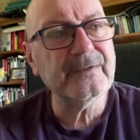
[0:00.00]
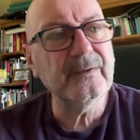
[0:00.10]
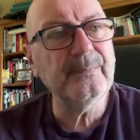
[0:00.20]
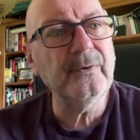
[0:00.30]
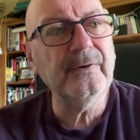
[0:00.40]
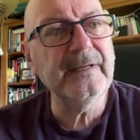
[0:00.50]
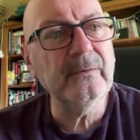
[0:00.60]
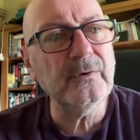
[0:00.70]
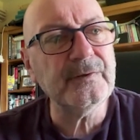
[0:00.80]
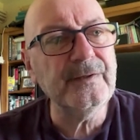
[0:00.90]
so
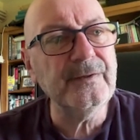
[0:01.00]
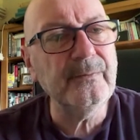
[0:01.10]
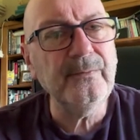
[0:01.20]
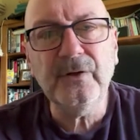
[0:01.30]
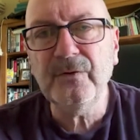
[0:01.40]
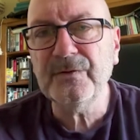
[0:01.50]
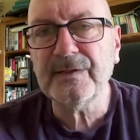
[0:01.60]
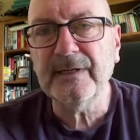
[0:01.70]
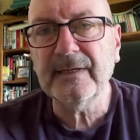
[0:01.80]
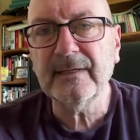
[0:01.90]
back to the point, it
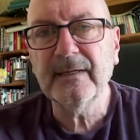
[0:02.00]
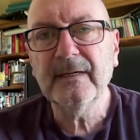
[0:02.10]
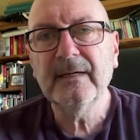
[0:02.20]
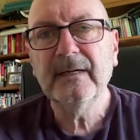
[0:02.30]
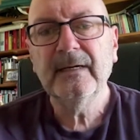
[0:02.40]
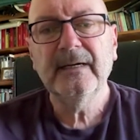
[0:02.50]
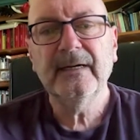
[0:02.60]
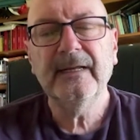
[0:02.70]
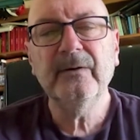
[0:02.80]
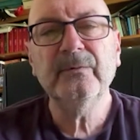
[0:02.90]
wasn't the music,
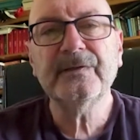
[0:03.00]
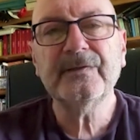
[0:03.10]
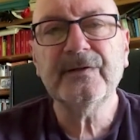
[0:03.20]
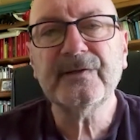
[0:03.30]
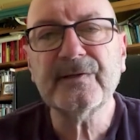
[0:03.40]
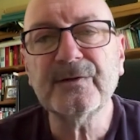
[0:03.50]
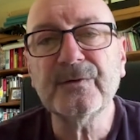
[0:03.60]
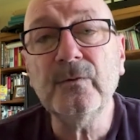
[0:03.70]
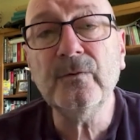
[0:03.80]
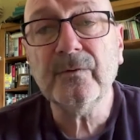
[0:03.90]
it
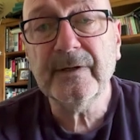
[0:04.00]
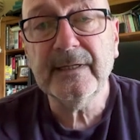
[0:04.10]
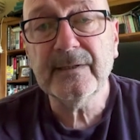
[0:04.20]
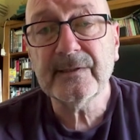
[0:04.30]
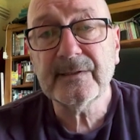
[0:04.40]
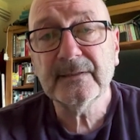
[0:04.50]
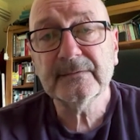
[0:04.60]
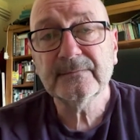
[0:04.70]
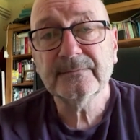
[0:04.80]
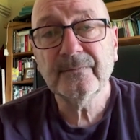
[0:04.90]
was the
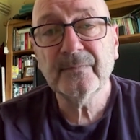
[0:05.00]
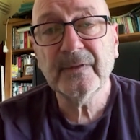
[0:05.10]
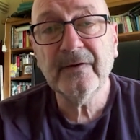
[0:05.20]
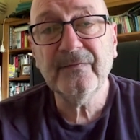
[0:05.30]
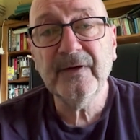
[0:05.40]
stories.